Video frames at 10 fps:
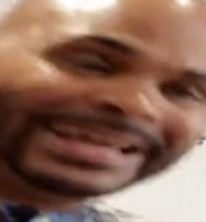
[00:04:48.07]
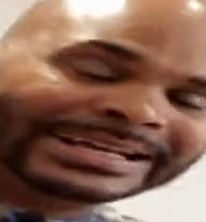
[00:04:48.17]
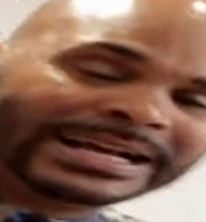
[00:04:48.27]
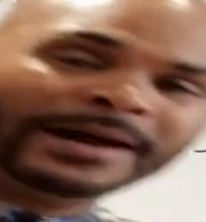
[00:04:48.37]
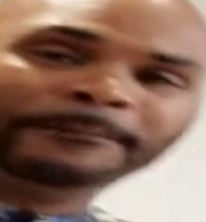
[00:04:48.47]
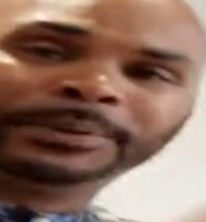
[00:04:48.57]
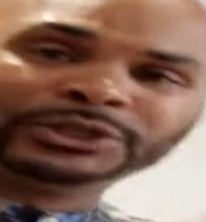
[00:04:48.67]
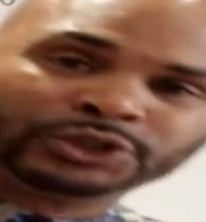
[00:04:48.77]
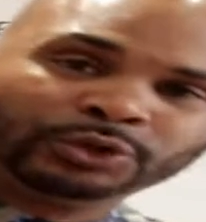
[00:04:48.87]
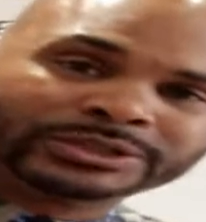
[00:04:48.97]
income
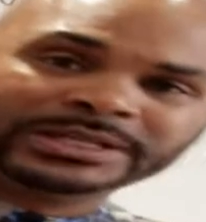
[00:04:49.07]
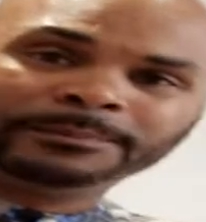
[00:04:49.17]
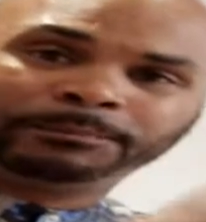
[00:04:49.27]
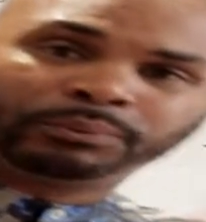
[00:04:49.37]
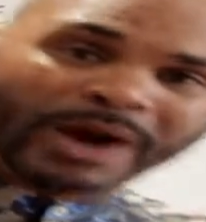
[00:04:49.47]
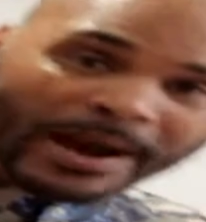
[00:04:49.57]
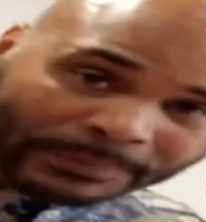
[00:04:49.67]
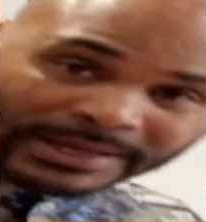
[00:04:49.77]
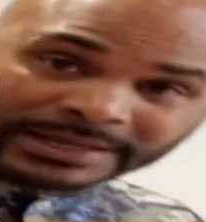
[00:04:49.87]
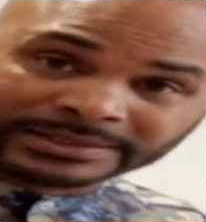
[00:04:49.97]
producing
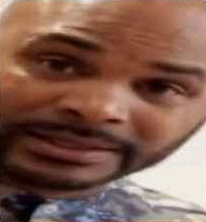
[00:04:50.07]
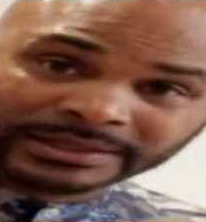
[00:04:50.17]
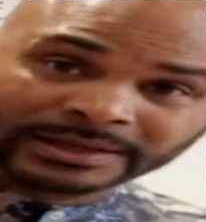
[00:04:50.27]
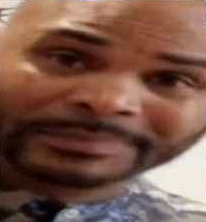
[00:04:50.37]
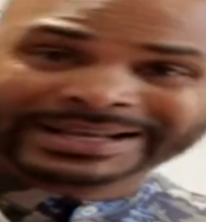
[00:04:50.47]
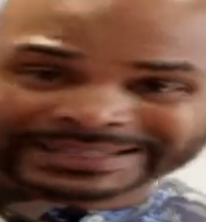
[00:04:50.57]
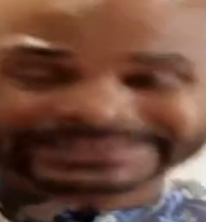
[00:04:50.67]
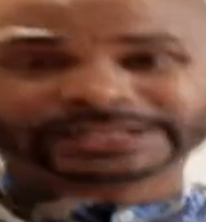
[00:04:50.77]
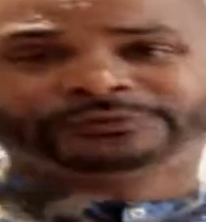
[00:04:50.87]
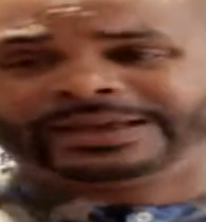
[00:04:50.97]
properties.
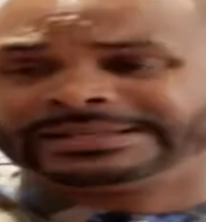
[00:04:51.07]
Because let's